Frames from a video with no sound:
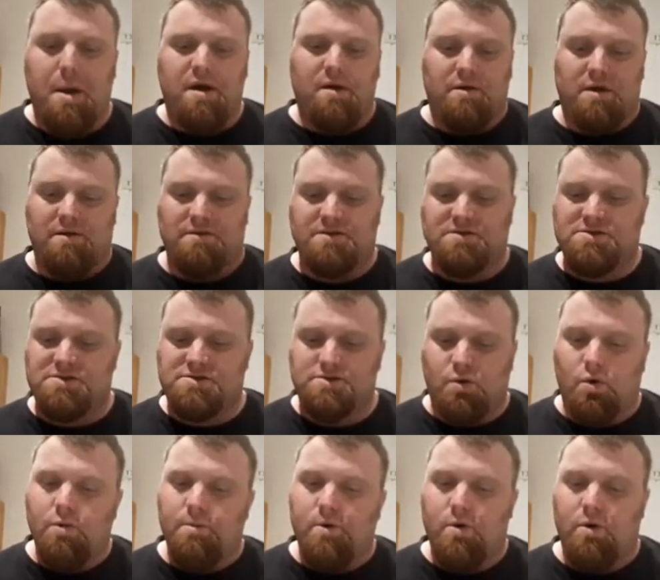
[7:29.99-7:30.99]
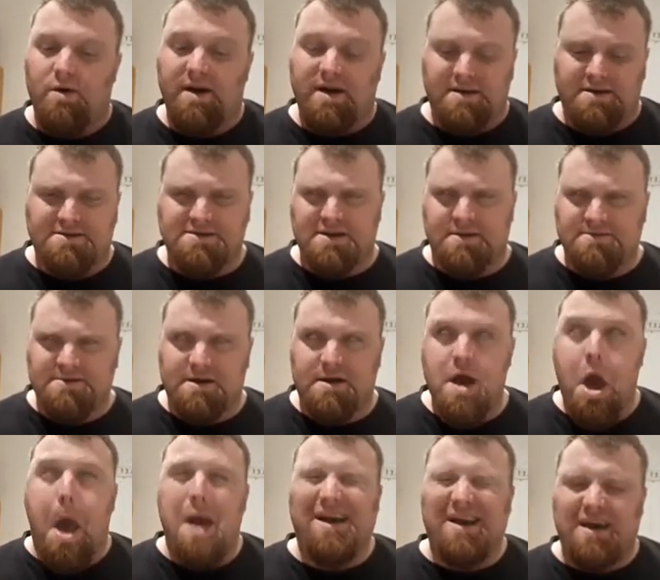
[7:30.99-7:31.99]
And the Stormhawk Interceptor
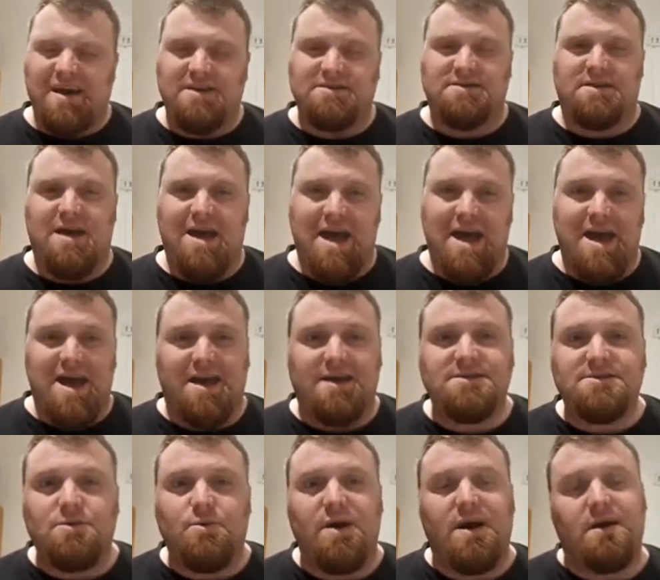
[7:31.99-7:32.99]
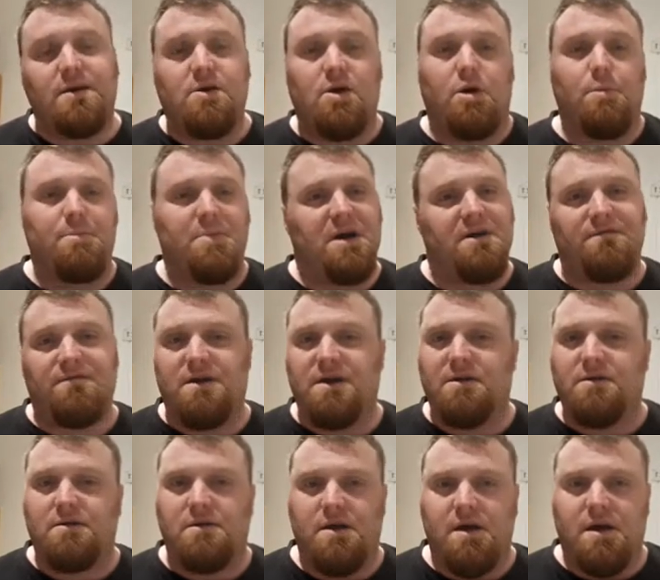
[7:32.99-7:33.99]
is an air-to-air combat
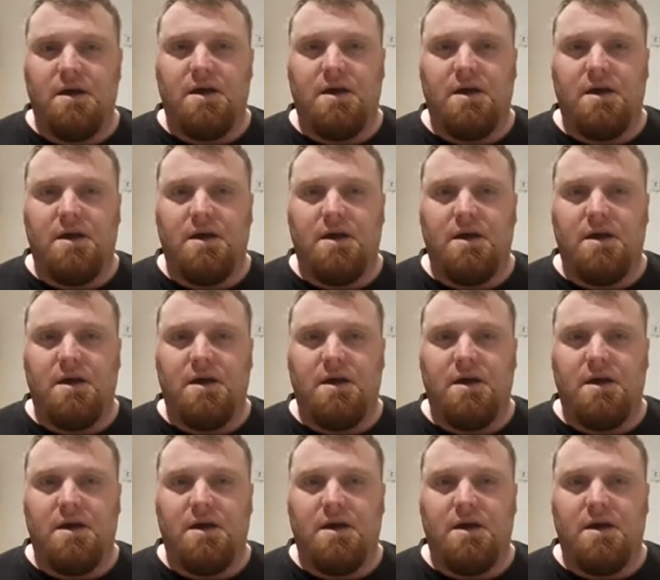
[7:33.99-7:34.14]
vehicle.